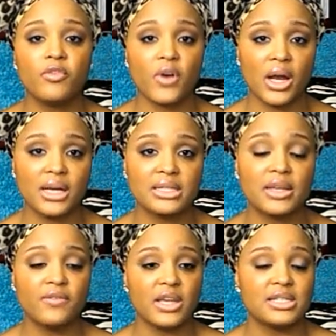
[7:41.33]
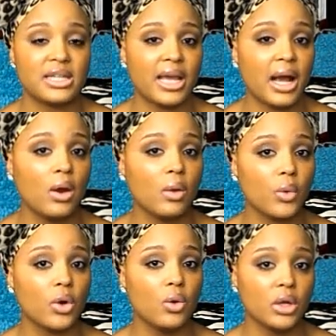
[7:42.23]
for us, if they stay out
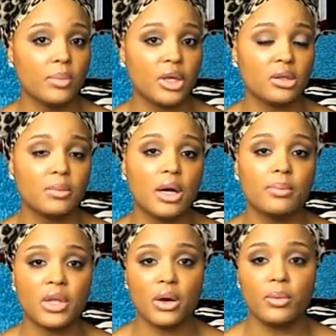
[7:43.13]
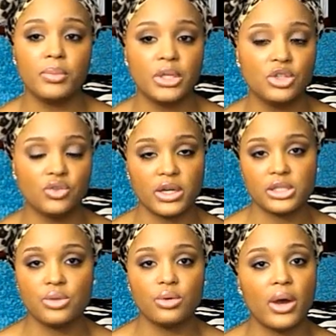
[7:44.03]
and we're going to pick them up, they'll be
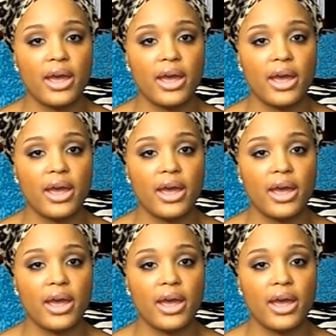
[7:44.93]
dressed, you know,